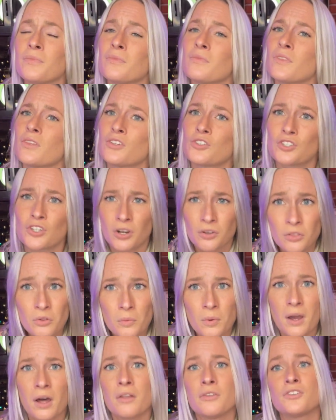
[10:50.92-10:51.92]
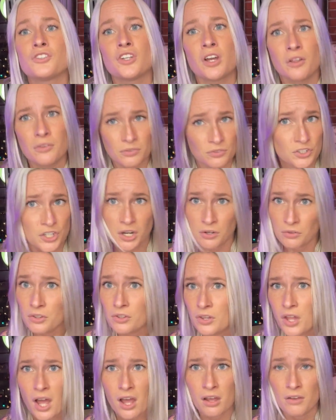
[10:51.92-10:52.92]
share the wealth, share the
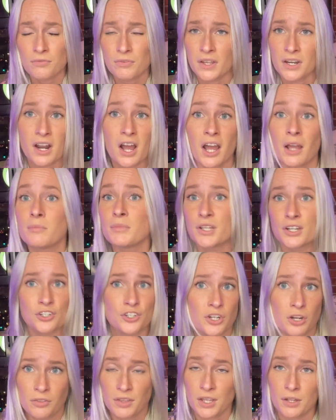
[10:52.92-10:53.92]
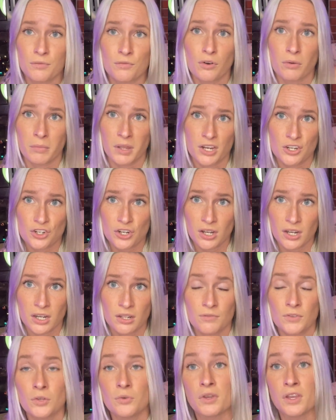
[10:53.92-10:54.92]
love, and I'm gonna share the information
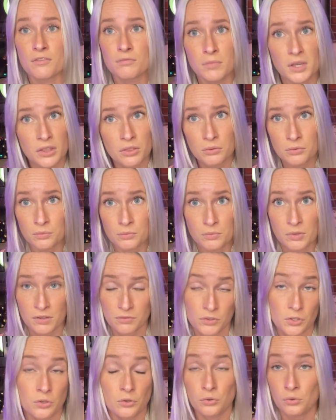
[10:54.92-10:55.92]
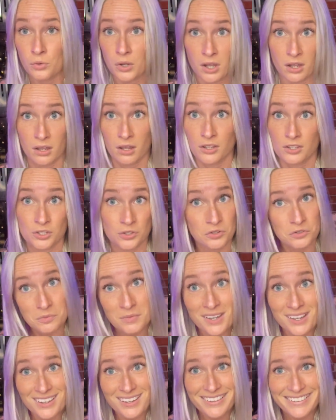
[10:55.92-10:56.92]
if you give me if you use
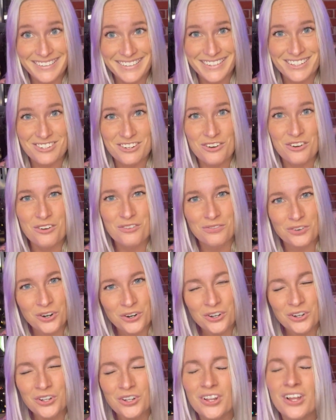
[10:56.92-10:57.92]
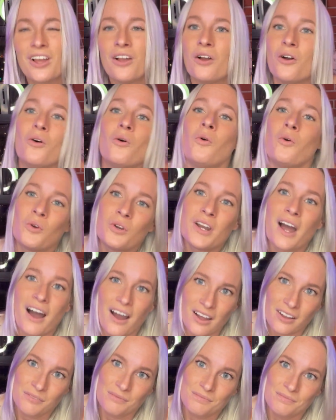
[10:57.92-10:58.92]
me as your referral or
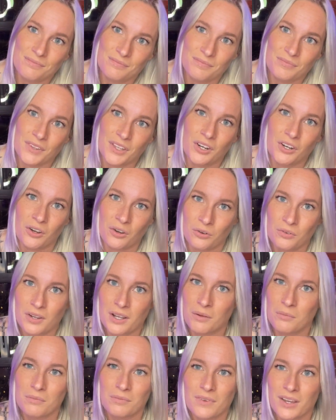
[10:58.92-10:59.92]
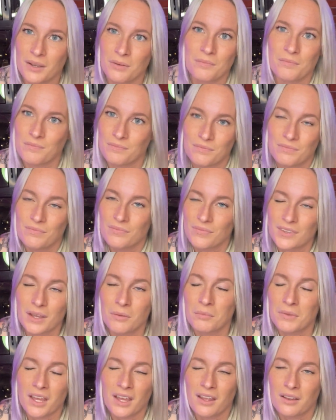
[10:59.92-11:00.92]
not. You know, I'm
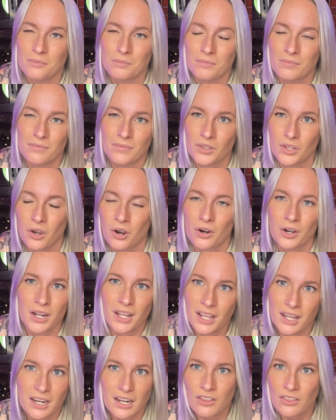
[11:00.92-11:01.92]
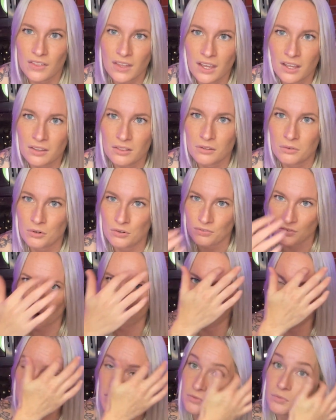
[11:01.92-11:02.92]
not guarding anything. The
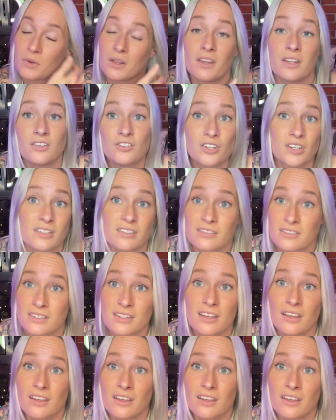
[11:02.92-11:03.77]
referral is really just,